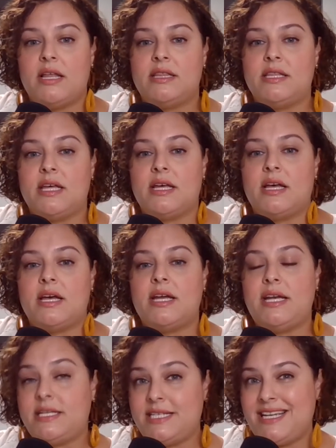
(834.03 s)
The
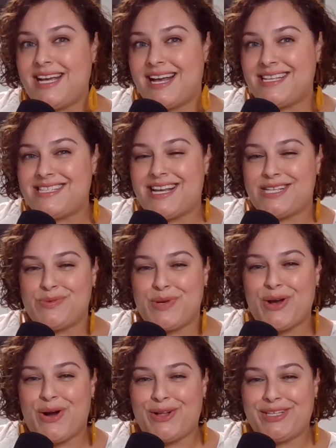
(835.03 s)
ETS, as we
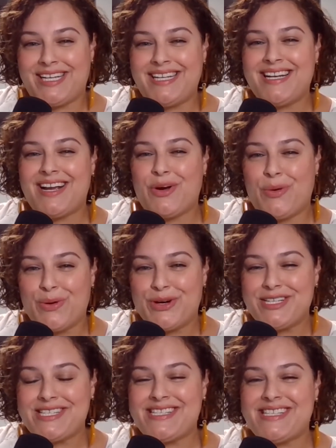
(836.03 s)
call it,
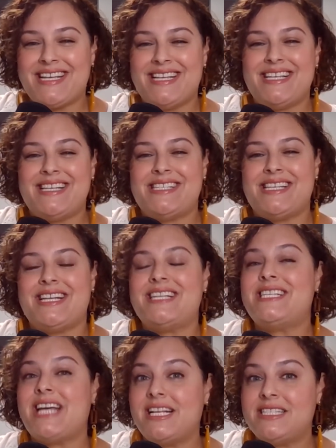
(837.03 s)
course is an
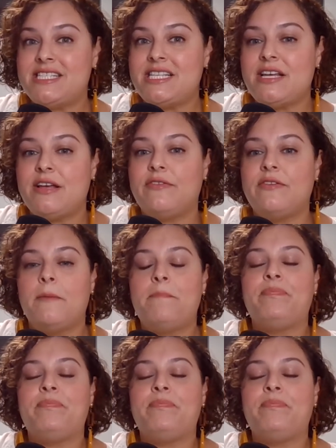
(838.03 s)
intensive